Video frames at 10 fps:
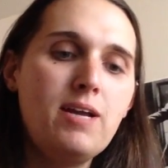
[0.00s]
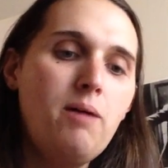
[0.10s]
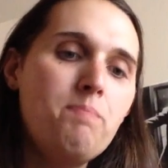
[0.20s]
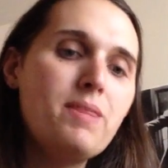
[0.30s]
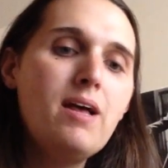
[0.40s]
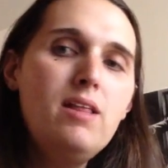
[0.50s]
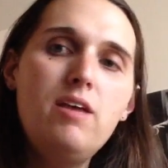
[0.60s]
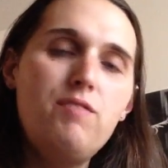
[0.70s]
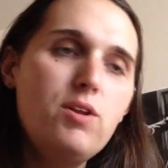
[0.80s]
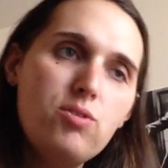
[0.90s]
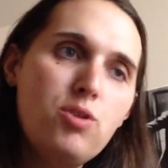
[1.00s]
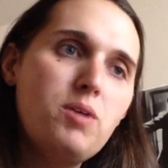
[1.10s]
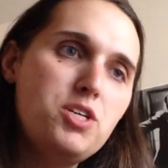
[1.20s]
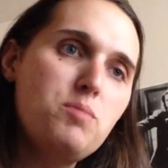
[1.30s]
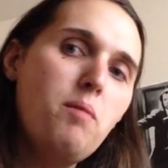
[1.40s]
Now, if you don't know
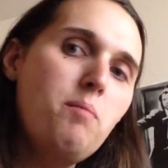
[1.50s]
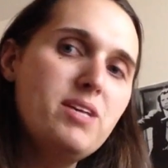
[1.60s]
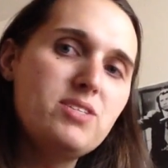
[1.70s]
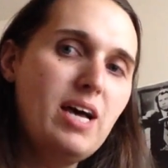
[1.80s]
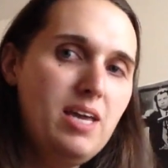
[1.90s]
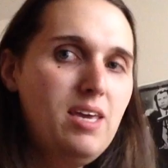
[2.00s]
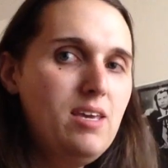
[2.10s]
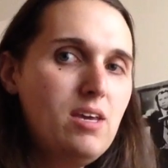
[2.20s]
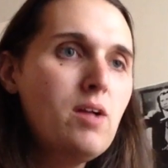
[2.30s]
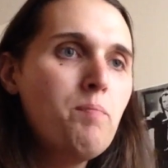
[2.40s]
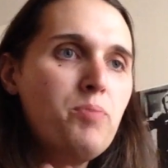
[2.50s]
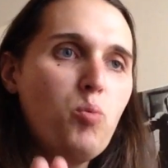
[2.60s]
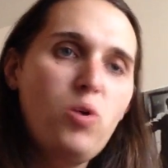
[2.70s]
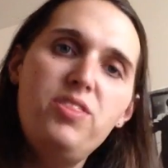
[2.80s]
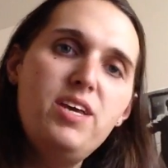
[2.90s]
much about Miyazaki,
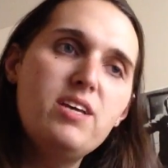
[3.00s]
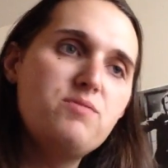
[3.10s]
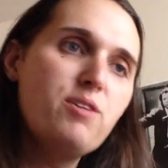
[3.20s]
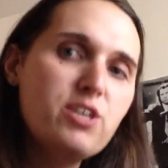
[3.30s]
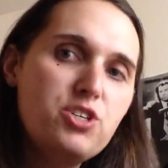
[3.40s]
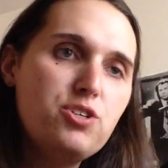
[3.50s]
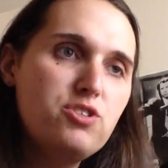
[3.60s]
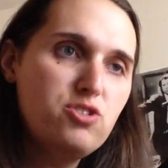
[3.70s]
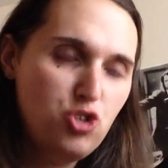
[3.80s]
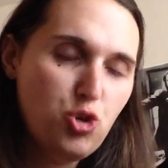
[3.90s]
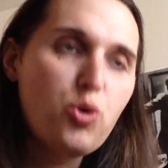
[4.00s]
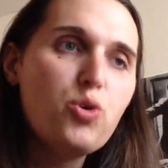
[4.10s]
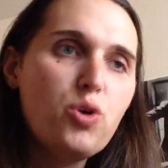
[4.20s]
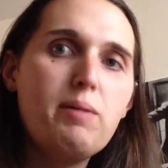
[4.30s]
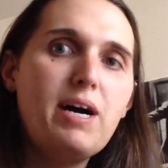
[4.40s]
one thing is very
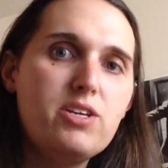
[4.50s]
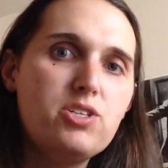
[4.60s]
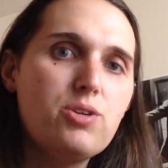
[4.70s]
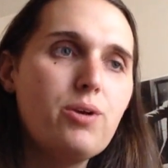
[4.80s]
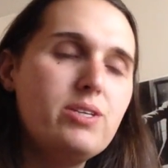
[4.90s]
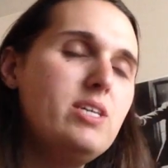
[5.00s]
true about his stories.